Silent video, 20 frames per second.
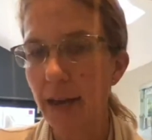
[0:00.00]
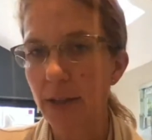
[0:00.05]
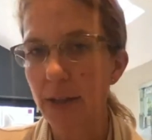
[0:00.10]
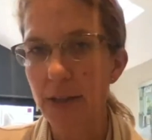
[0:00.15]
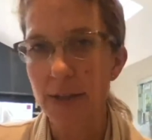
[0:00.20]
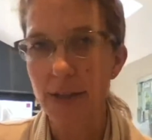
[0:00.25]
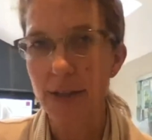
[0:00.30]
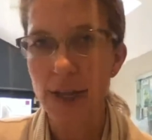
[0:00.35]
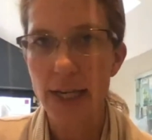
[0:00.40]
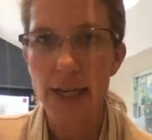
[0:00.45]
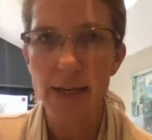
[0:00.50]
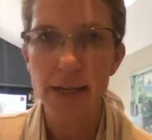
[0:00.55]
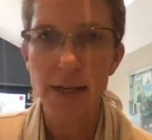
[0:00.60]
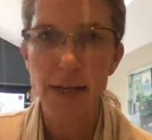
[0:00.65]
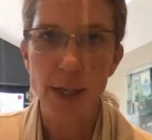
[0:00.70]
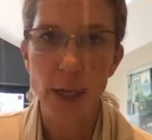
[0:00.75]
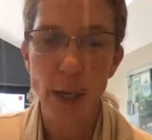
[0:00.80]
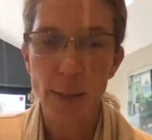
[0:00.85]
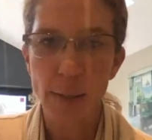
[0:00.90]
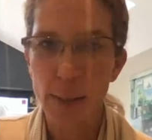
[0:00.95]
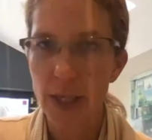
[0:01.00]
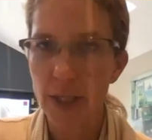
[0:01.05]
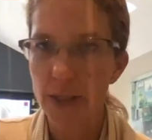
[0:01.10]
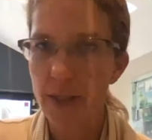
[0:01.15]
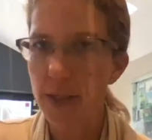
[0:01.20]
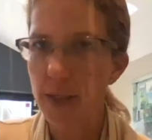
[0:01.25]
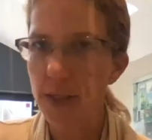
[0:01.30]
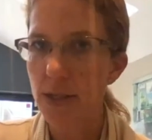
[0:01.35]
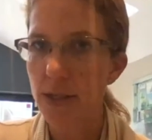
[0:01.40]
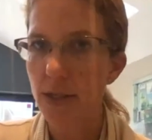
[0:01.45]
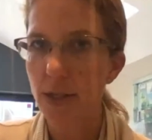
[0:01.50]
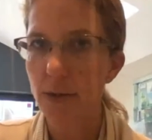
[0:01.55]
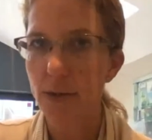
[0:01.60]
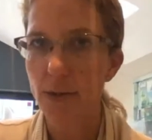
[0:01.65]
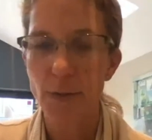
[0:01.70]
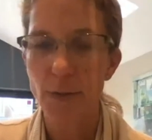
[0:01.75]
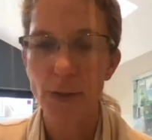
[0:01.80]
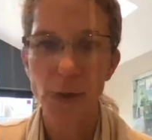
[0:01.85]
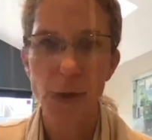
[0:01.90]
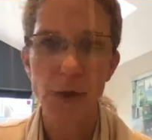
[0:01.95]
seeds and nut butters and
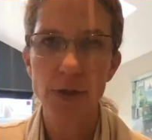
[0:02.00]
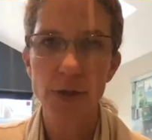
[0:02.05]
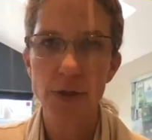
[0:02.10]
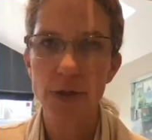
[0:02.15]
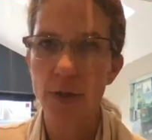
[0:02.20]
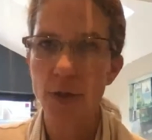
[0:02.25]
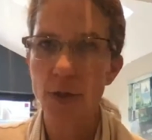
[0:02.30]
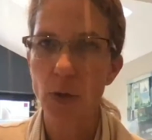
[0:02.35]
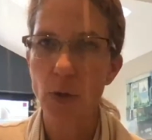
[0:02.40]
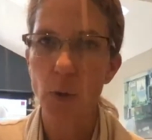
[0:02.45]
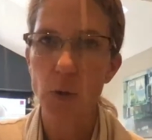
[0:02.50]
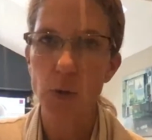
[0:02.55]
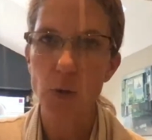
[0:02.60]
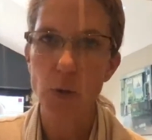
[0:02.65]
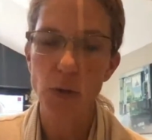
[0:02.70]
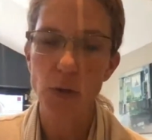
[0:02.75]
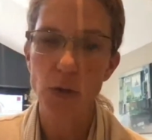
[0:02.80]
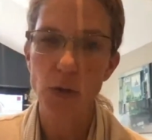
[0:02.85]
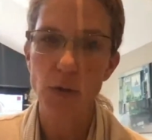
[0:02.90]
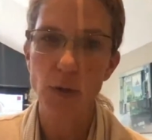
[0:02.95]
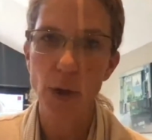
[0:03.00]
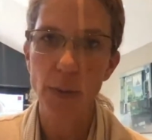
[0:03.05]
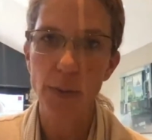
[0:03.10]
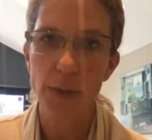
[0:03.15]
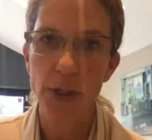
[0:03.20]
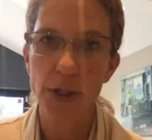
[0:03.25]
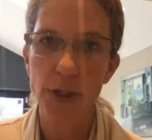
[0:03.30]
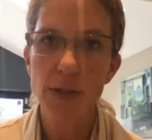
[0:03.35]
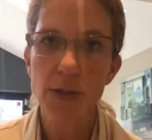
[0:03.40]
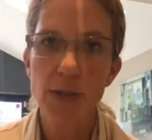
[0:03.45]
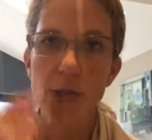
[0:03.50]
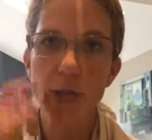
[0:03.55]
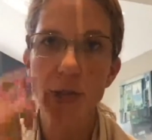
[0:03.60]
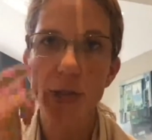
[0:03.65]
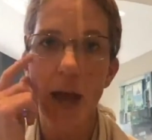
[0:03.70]
fruits and all sorts of options.